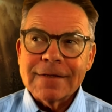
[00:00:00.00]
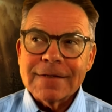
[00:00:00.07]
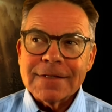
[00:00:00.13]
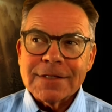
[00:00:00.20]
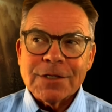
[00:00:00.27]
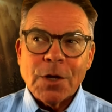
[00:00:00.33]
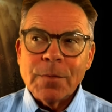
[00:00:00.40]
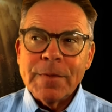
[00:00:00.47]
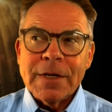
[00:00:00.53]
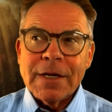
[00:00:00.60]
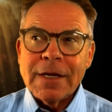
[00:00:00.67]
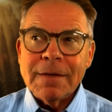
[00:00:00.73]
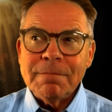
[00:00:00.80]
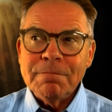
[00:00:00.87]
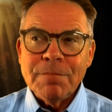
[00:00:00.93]
so
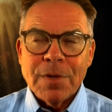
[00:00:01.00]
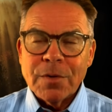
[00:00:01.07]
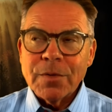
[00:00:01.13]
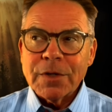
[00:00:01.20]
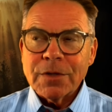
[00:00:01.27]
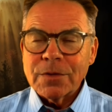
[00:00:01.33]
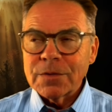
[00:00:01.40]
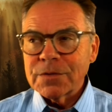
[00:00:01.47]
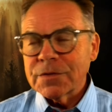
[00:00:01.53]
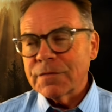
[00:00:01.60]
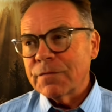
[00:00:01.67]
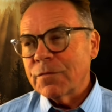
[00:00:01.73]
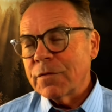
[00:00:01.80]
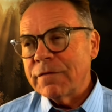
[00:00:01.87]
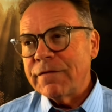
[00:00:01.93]
many miracles
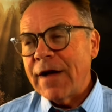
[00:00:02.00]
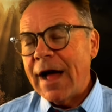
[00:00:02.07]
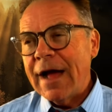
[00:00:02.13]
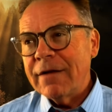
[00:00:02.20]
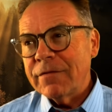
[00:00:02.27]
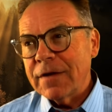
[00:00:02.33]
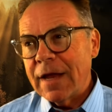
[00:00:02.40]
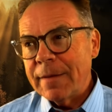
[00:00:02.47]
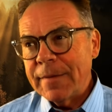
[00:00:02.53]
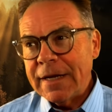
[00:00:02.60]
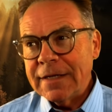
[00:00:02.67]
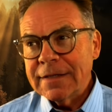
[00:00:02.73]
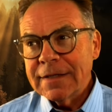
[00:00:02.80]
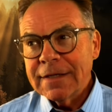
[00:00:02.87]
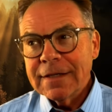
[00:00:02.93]
of revival. I
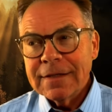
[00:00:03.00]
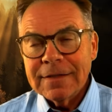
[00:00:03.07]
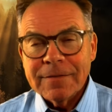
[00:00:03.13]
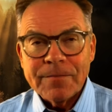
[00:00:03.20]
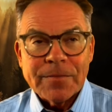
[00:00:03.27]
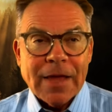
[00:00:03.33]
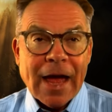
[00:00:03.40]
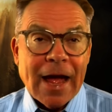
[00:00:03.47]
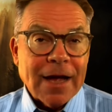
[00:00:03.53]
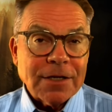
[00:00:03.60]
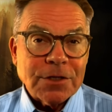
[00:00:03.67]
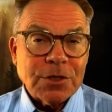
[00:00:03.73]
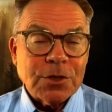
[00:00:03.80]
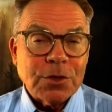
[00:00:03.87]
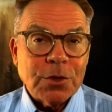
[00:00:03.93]
mean,
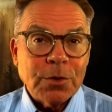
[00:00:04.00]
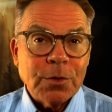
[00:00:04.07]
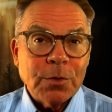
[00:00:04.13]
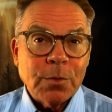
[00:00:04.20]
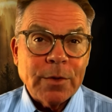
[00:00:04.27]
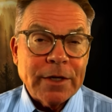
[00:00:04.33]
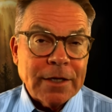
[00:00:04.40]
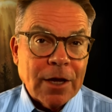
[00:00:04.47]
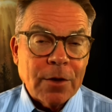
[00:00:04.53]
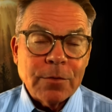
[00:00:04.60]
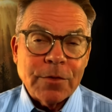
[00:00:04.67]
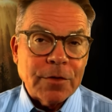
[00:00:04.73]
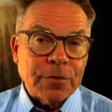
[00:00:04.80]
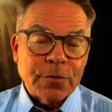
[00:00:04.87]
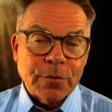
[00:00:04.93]
Acts 2, we know
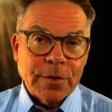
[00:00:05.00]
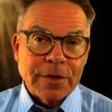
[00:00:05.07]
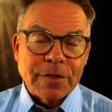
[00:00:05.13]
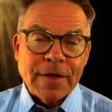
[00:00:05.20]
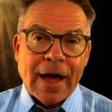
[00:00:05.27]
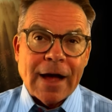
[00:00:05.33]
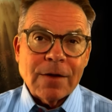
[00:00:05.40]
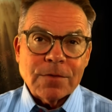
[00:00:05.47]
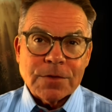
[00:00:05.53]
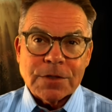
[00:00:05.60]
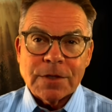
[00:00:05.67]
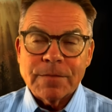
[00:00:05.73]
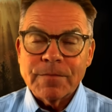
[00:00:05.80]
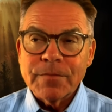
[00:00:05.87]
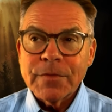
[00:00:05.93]
that
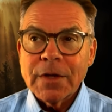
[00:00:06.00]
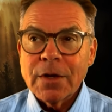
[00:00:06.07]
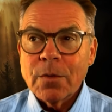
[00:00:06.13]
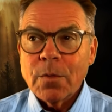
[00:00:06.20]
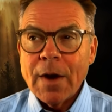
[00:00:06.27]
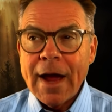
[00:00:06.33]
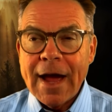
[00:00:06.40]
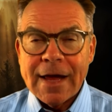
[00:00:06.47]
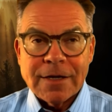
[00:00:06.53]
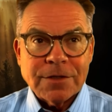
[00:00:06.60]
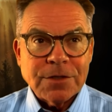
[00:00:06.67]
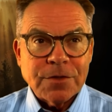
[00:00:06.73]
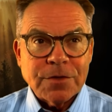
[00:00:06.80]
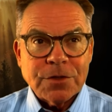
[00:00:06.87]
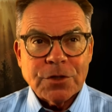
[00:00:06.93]
3,000 were
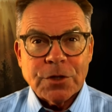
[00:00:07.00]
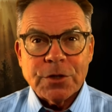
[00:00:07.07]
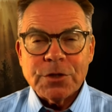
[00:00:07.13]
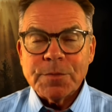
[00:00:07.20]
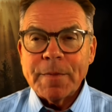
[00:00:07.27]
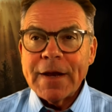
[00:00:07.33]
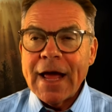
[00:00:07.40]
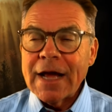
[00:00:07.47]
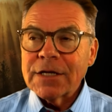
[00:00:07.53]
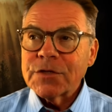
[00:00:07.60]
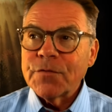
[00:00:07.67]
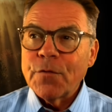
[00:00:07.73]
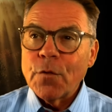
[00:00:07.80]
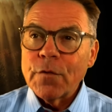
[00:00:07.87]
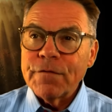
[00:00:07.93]
added to the church, but
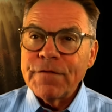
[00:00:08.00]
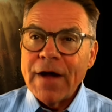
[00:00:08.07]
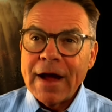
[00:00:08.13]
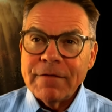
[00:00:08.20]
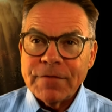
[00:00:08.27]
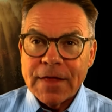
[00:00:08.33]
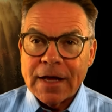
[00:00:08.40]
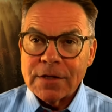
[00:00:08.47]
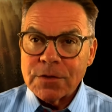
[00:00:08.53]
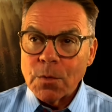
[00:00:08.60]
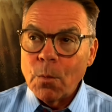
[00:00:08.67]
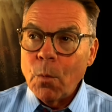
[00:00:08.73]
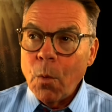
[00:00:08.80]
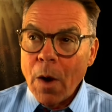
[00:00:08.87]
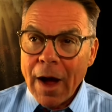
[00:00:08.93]
Acts 4,
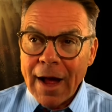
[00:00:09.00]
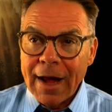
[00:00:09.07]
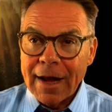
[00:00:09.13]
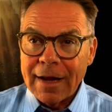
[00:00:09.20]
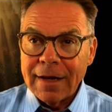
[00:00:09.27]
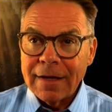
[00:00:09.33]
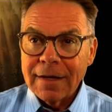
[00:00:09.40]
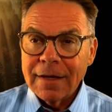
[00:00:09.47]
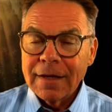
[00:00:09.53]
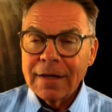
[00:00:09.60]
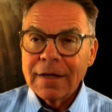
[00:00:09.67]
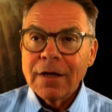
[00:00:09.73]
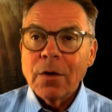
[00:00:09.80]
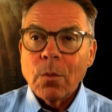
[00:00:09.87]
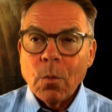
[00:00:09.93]
5,000. Why?
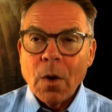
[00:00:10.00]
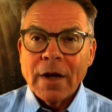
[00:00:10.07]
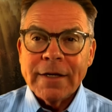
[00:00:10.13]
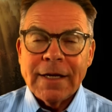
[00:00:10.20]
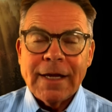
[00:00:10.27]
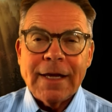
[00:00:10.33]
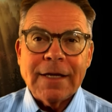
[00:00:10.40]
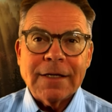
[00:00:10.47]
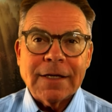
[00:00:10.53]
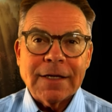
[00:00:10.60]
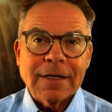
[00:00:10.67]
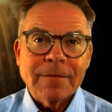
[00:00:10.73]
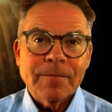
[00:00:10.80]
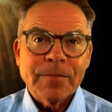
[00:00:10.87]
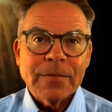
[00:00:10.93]
One
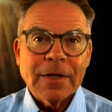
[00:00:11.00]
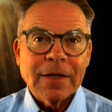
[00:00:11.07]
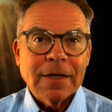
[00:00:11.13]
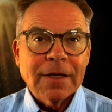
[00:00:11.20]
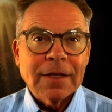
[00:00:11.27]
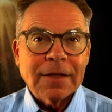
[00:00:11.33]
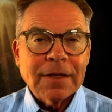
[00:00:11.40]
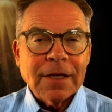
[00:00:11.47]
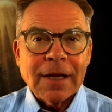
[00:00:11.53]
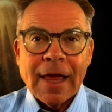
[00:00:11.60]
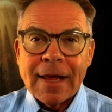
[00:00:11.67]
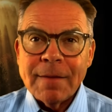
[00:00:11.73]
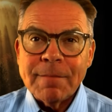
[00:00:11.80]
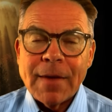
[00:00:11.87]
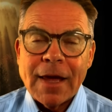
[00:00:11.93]
healing. The
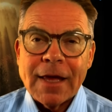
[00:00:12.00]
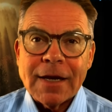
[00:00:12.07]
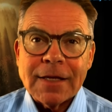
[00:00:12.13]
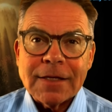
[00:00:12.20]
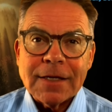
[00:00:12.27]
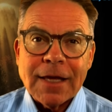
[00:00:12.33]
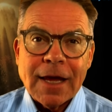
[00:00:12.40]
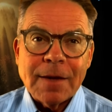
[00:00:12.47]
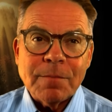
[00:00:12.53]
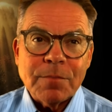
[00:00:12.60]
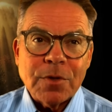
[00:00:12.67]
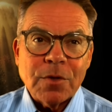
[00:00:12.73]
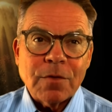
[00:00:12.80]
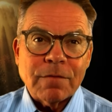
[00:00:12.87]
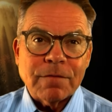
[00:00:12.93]
lame man at the gate
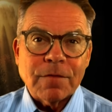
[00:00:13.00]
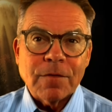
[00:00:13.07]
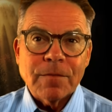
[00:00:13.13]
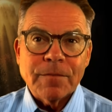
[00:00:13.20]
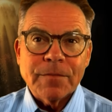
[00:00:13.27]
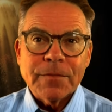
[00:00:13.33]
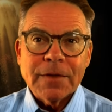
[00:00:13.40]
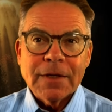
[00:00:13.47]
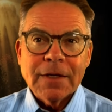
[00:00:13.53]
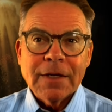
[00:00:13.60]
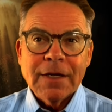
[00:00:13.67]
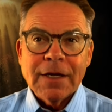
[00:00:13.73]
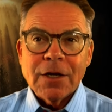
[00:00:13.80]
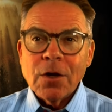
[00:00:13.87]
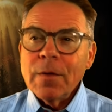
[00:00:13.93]
beautiful.
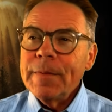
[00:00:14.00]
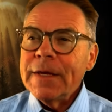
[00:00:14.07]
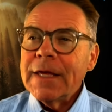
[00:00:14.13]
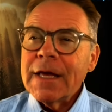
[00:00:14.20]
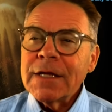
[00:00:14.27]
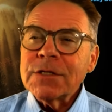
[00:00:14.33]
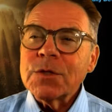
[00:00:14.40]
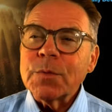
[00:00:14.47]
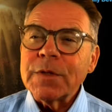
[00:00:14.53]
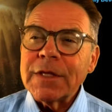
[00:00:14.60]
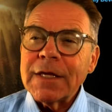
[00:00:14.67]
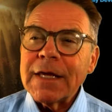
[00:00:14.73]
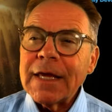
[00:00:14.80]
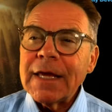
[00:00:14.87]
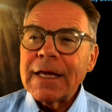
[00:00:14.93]
It all begins with
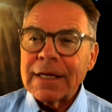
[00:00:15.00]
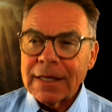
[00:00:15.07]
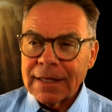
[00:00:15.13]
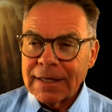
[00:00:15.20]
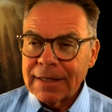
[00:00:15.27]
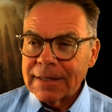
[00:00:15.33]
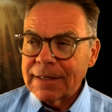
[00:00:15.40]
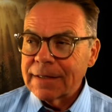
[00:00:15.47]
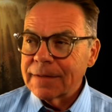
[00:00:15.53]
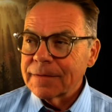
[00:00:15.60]
a healing.